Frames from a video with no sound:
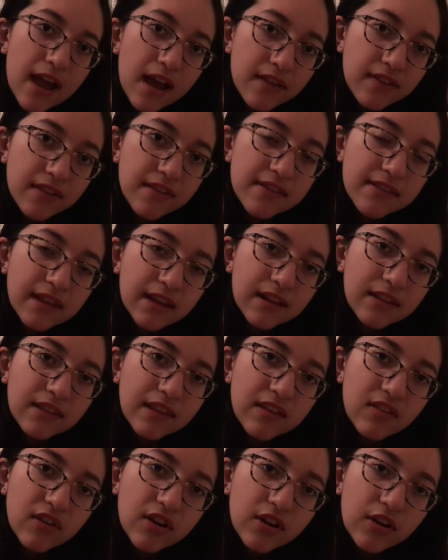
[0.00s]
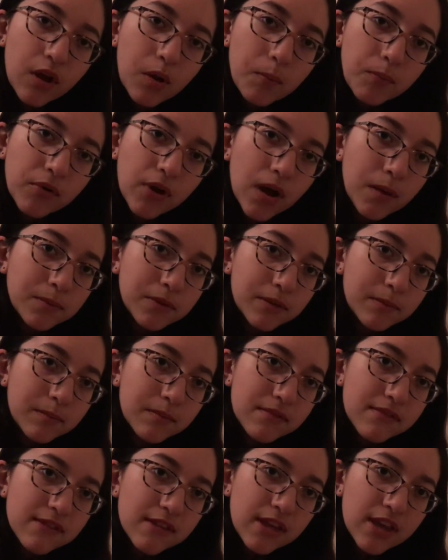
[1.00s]
and then suddenly there are no
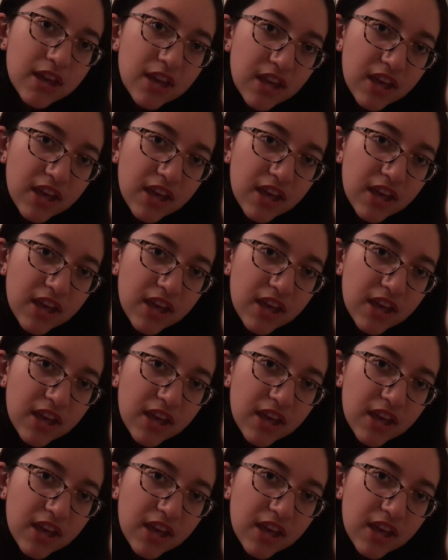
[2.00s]
problems.